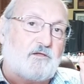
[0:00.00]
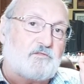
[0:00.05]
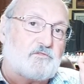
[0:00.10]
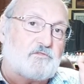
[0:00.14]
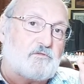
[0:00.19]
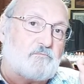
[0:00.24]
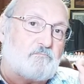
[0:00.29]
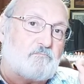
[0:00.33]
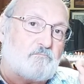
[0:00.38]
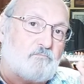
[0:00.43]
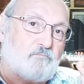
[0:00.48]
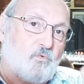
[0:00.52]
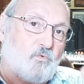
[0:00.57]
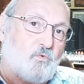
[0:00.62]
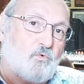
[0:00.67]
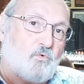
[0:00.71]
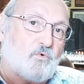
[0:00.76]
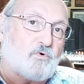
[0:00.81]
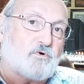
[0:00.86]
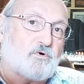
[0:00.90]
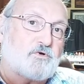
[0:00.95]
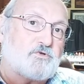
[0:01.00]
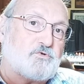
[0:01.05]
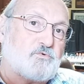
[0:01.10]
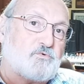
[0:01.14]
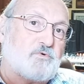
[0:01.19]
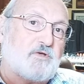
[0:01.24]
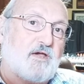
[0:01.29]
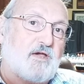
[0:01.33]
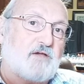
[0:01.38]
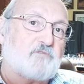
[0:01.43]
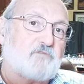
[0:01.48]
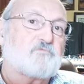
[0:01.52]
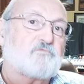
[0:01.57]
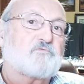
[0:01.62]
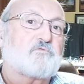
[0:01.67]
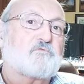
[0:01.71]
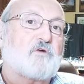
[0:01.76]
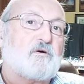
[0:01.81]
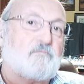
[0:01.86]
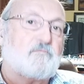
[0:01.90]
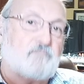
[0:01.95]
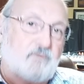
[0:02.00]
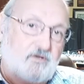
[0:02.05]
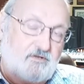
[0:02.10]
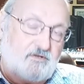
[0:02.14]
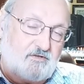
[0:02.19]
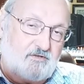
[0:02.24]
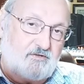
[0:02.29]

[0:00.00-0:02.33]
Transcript: the more you get from,